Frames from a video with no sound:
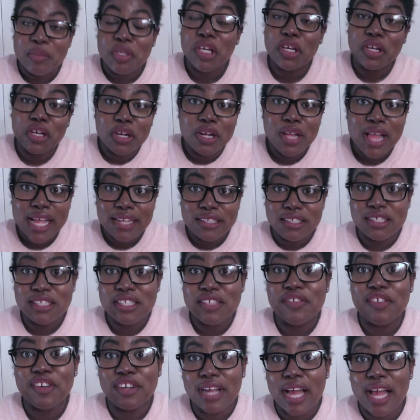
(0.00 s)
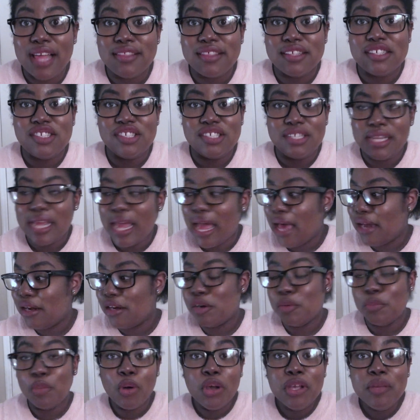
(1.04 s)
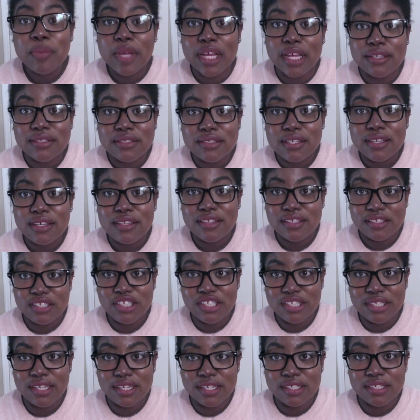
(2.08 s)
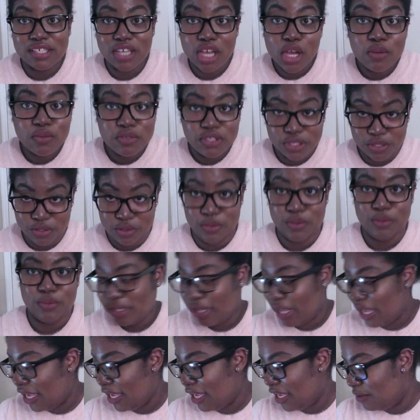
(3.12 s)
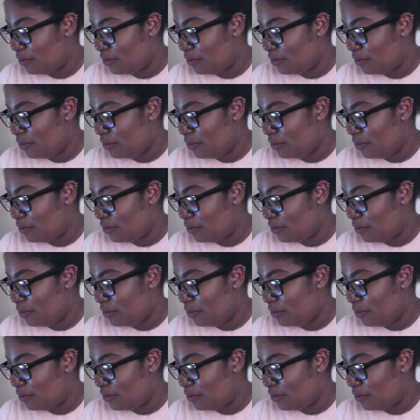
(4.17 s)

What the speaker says: your girl actually forgot that she had an appointment that she needed to go to, okay?